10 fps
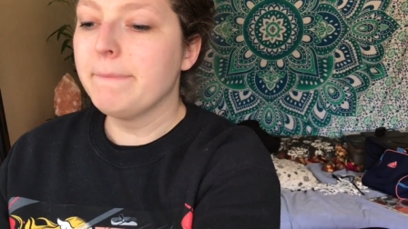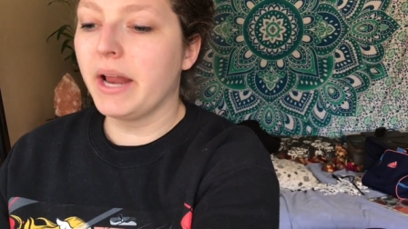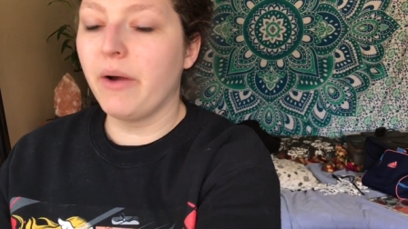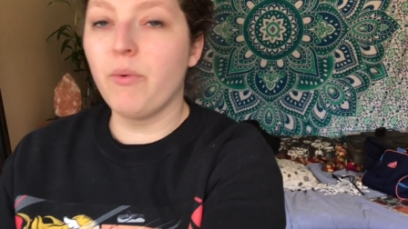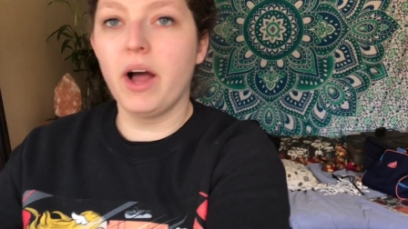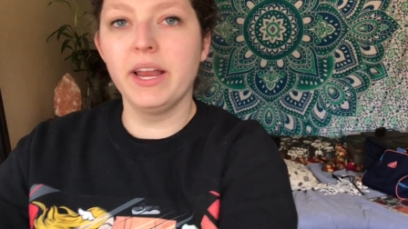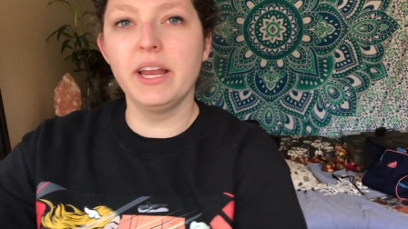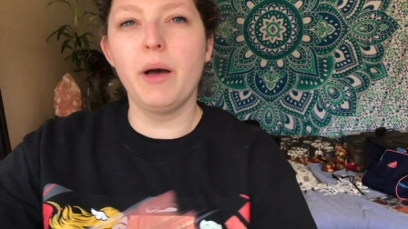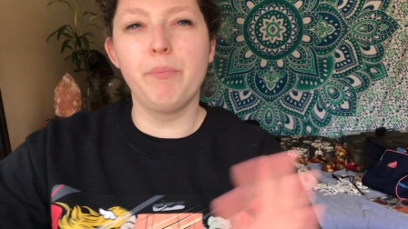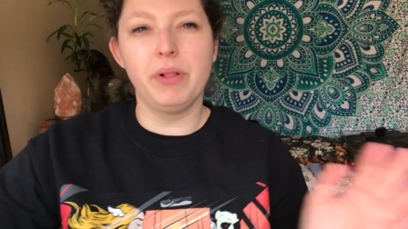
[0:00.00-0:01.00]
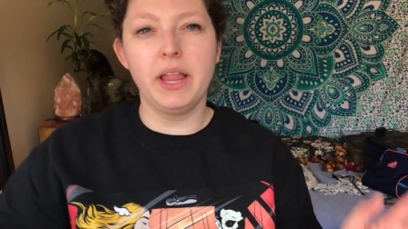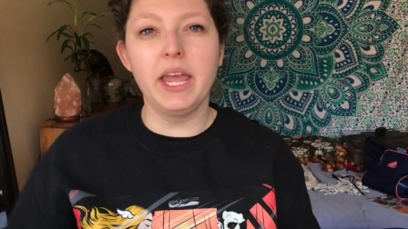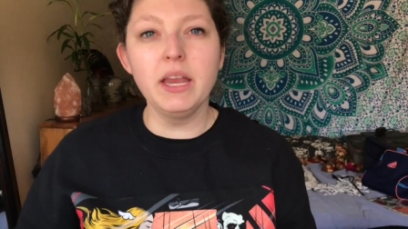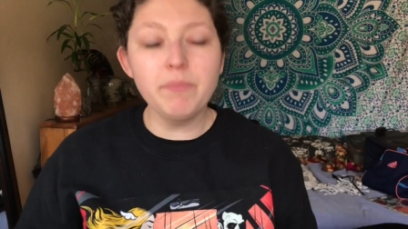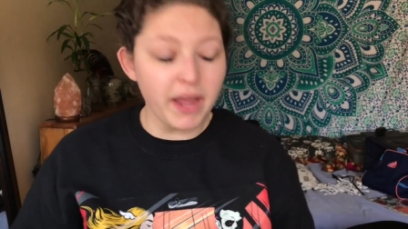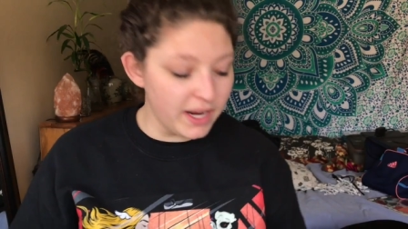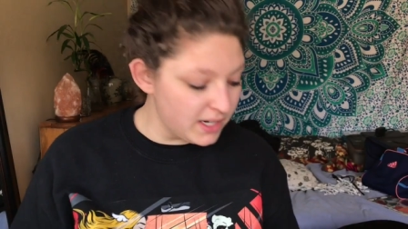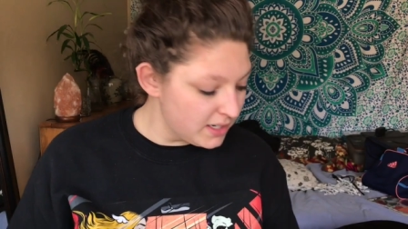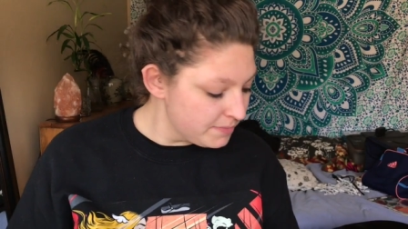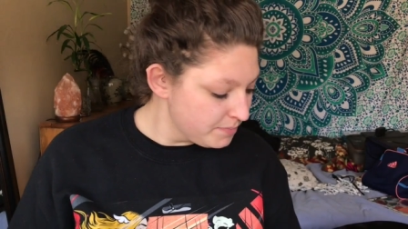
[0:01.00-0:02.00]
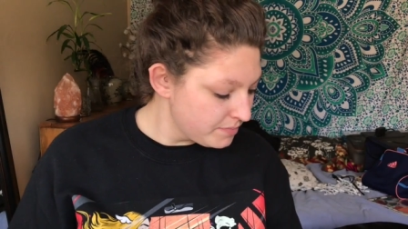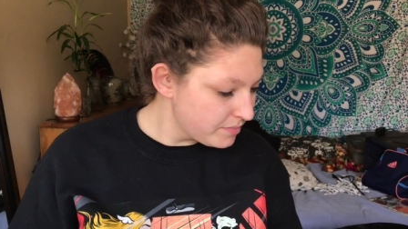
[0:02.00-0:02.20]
but I wanted a plain pair.